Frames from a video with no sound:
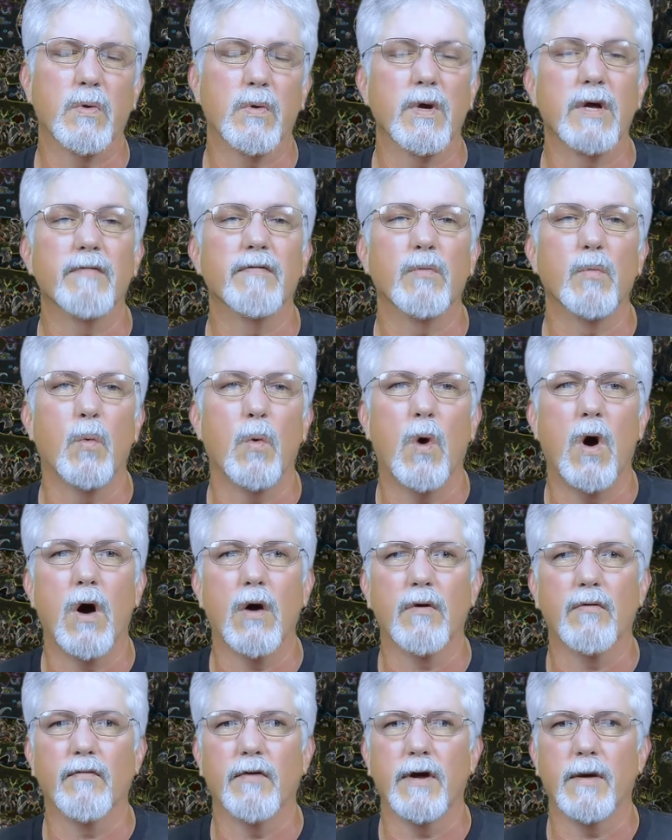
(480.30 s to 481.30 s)
or even
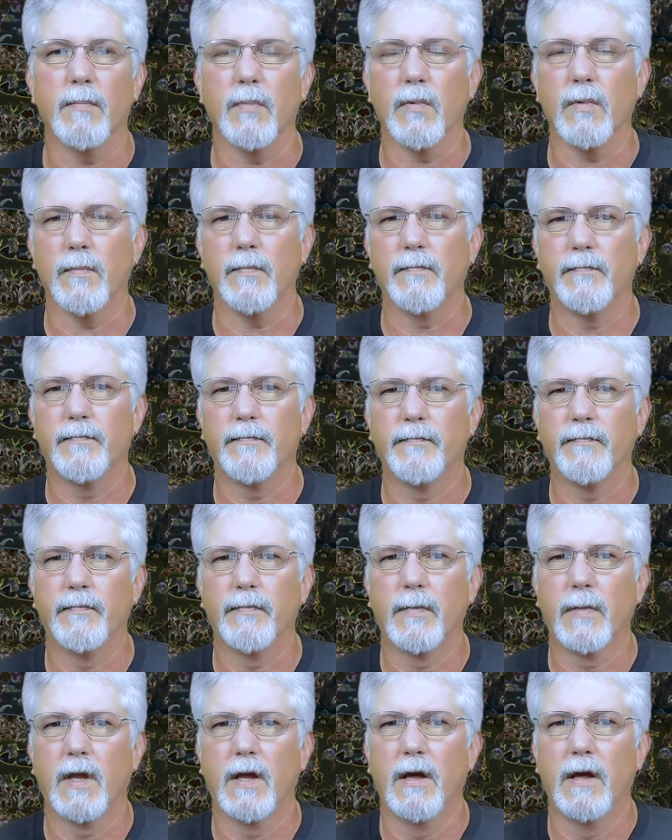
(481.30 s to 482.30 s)
water vapor.
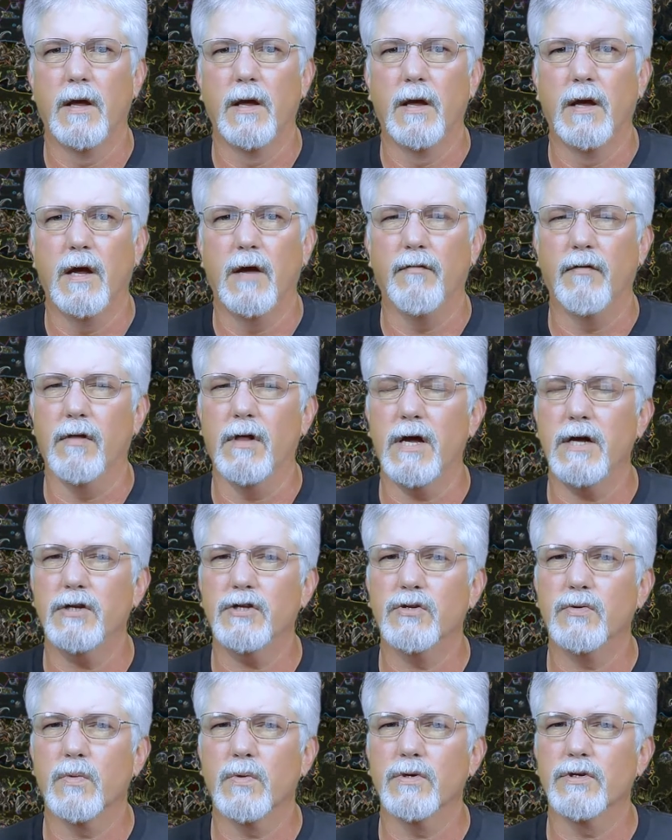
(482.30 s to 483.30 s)
If the light
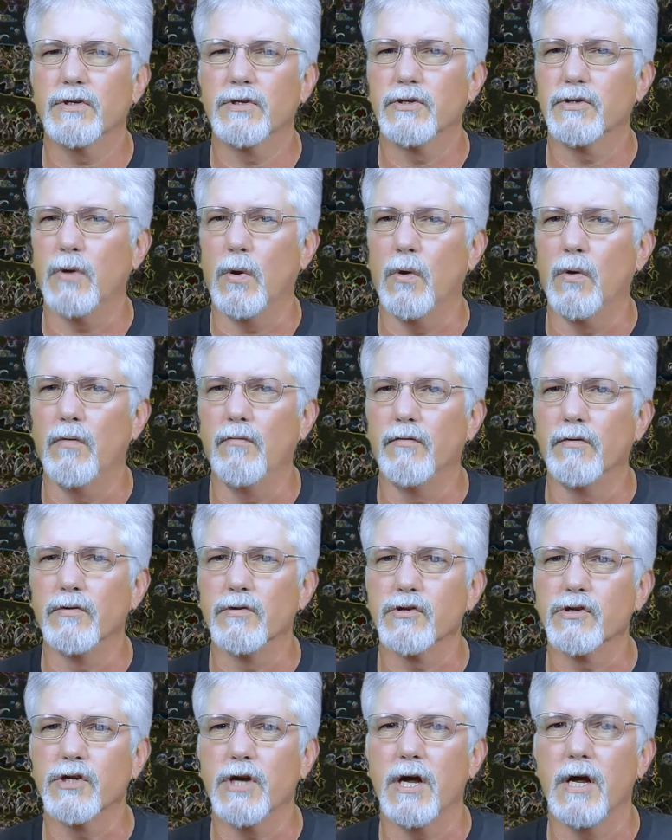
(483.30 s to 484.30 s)
source is oval
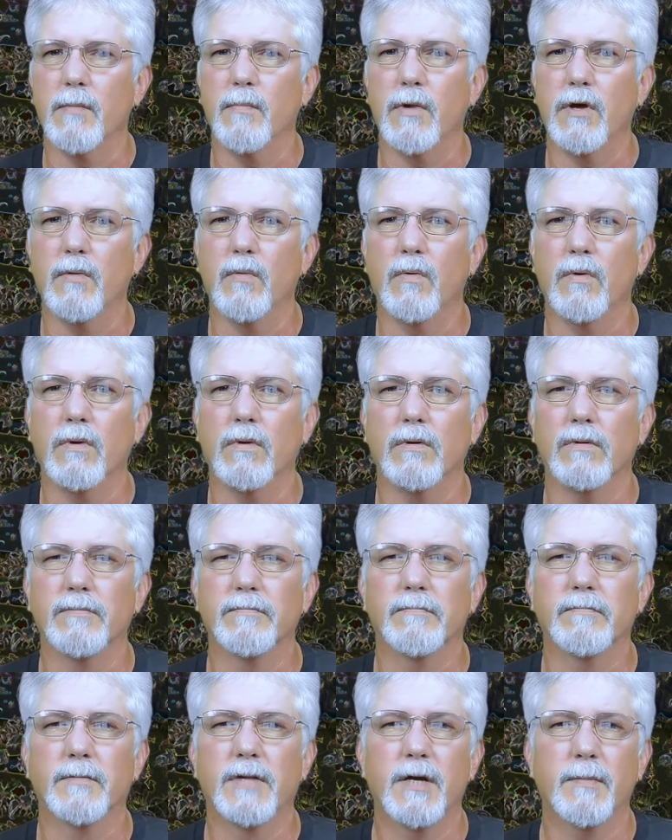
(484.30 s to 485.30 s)
shape, it will
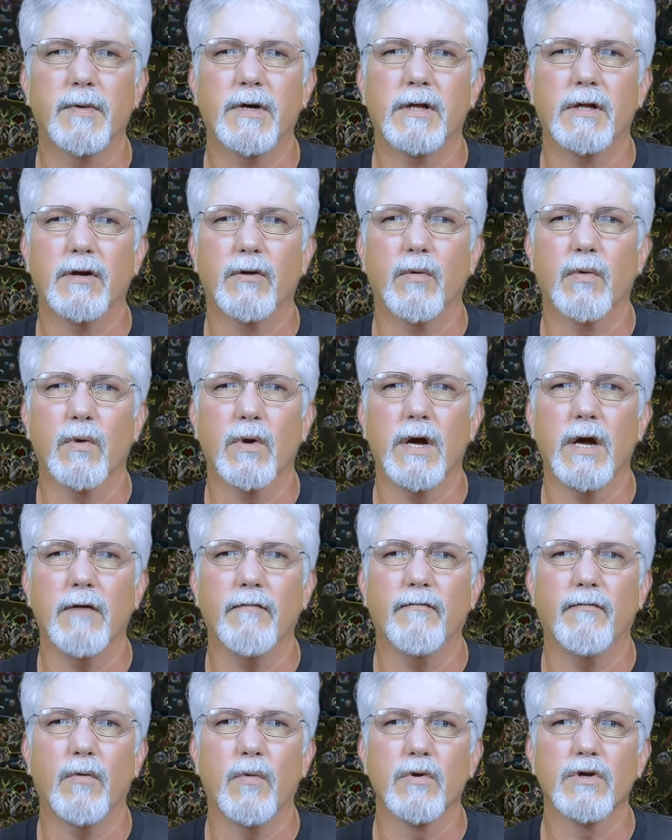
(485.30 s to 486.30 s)
typically create
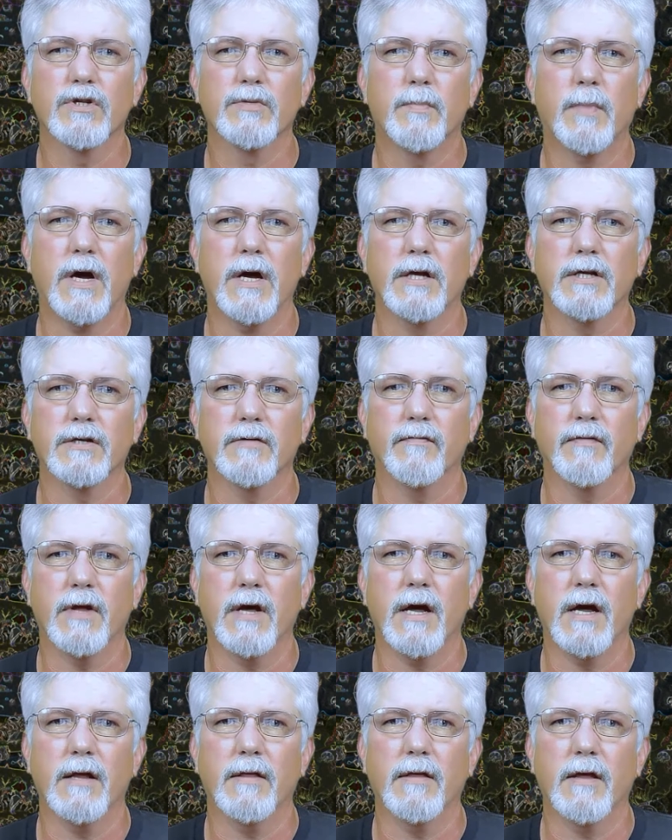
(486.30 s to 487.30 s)
4 spikes of
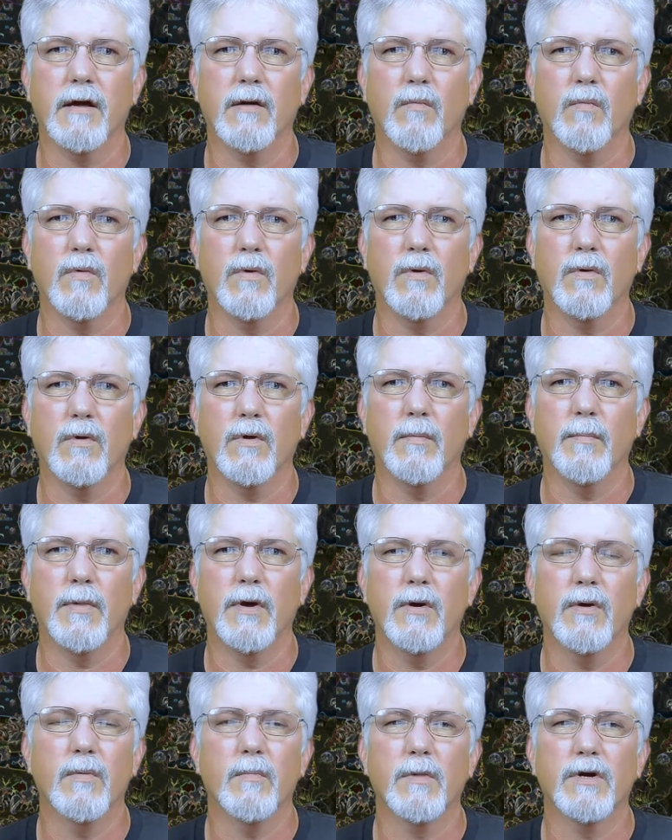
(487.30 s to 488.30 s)
light that will
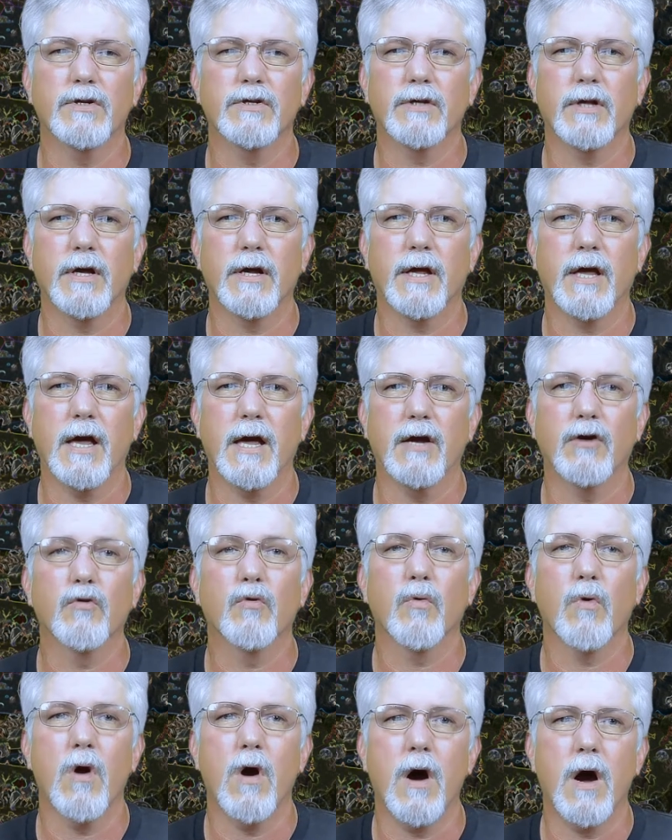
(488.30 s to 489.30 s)
appear much like a
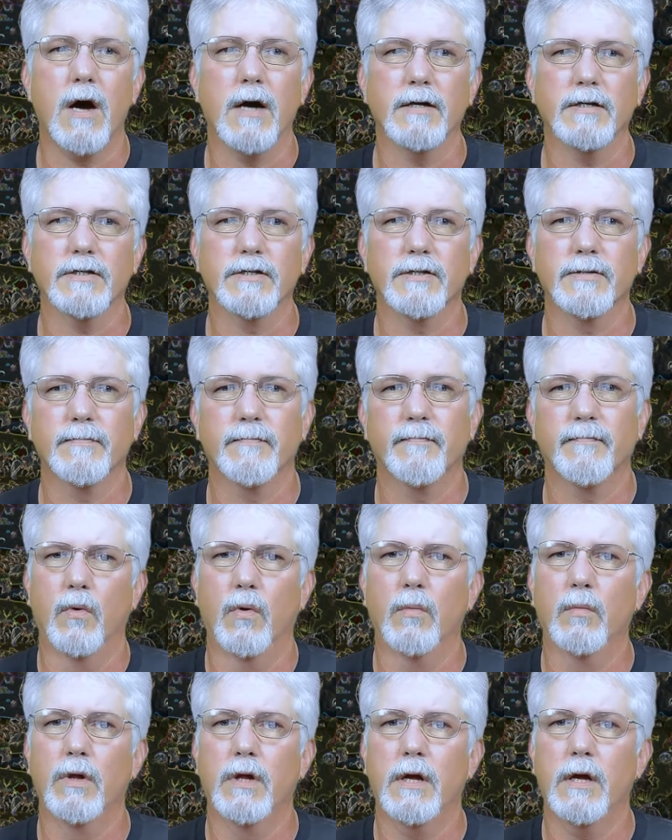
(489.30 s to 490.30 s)
cross.
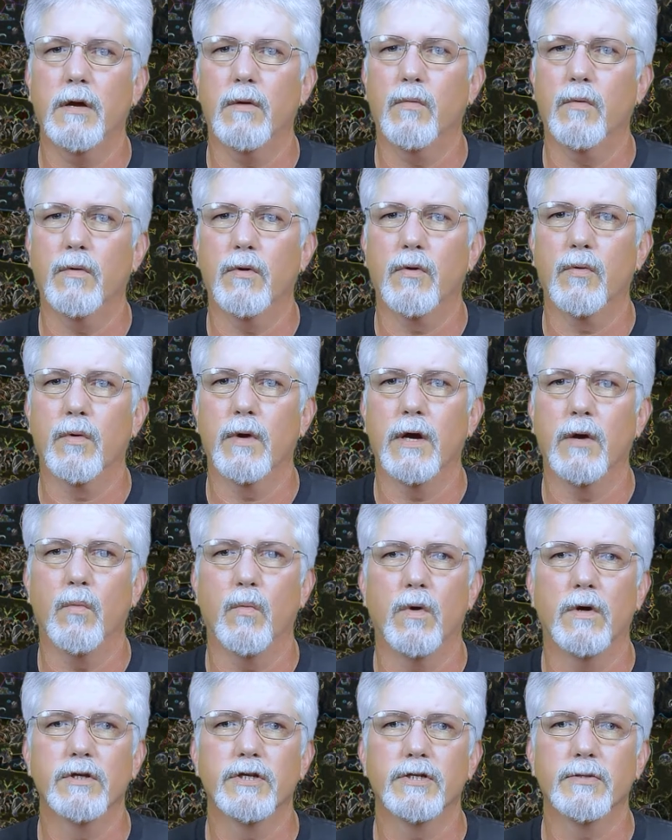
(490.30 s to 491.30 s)
Normally it will create
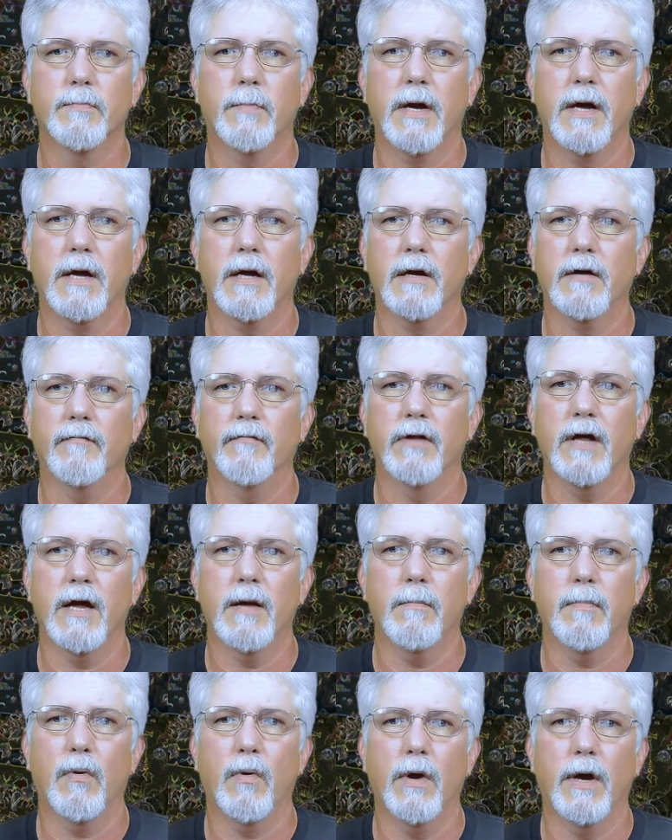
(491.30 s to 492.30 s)
1 spike of
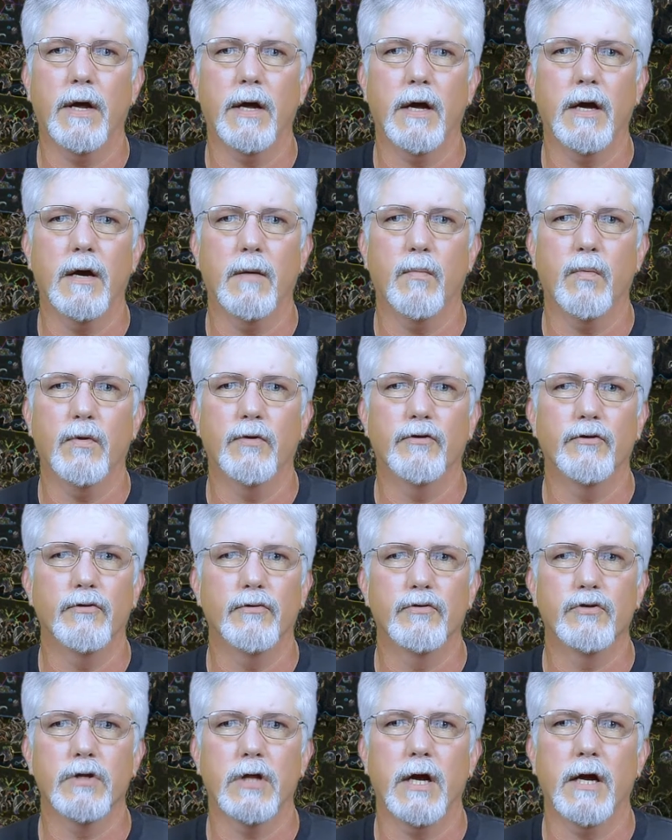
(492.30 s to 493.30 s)
light pointing up with
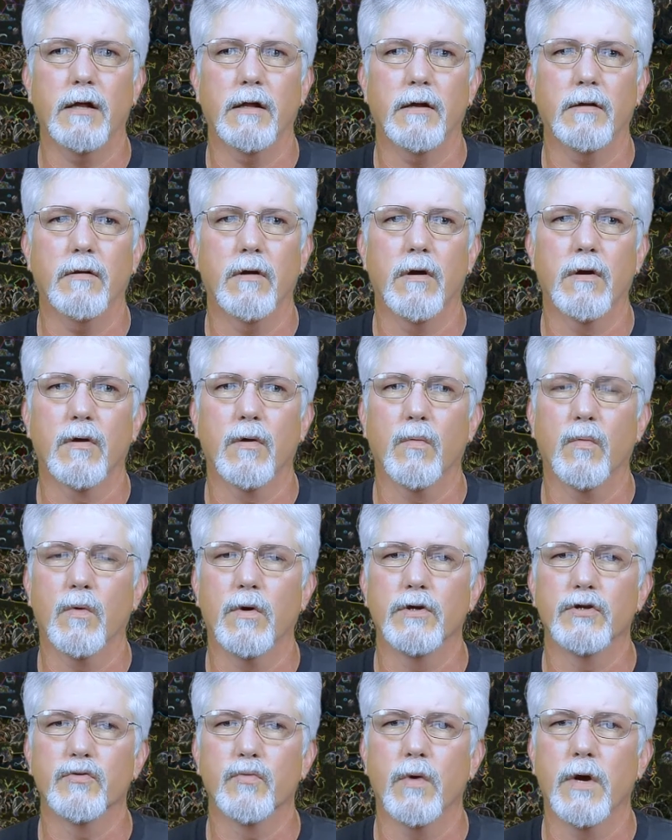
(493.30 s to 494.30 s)
2 slightly longer
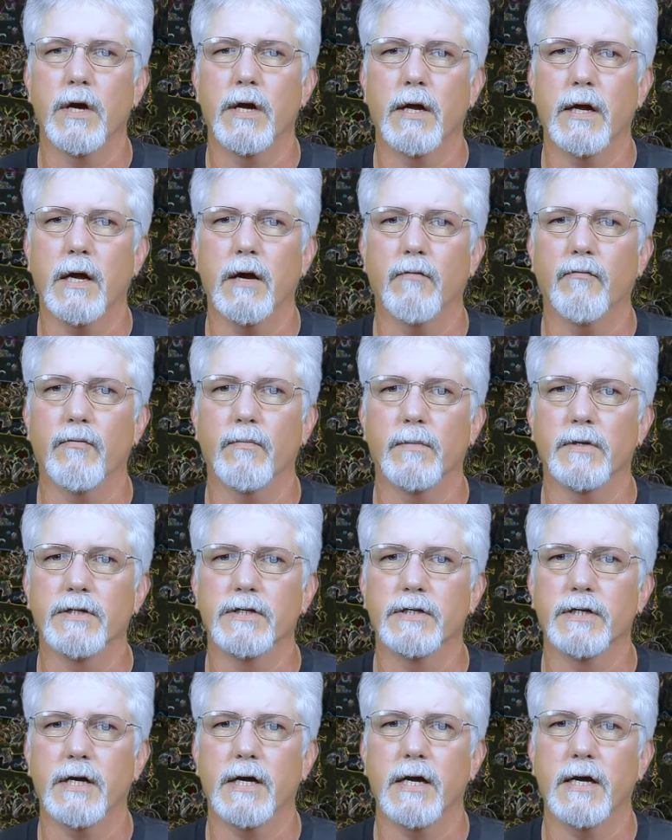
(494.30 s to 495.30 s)
ones radiating out from the
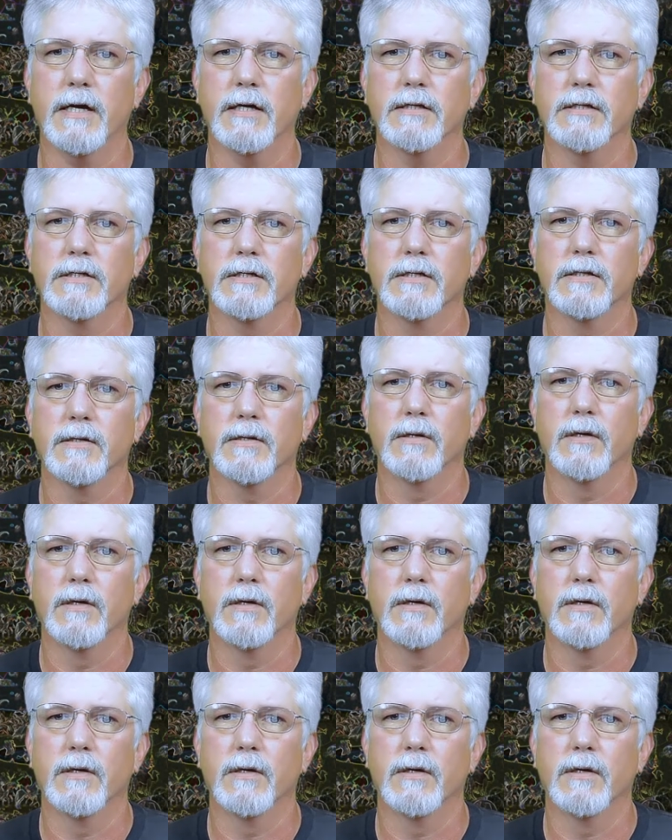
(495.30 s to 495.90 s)
sides,